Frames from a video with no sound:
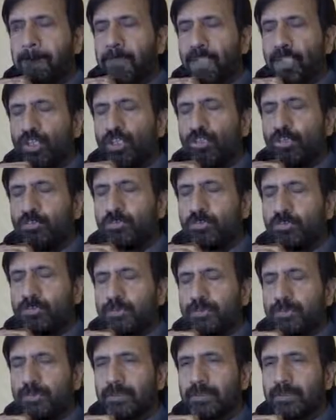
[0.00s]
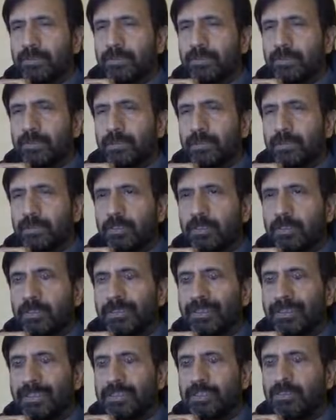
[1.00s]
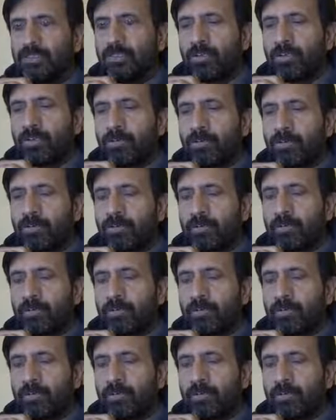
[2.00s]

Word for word: You know, these are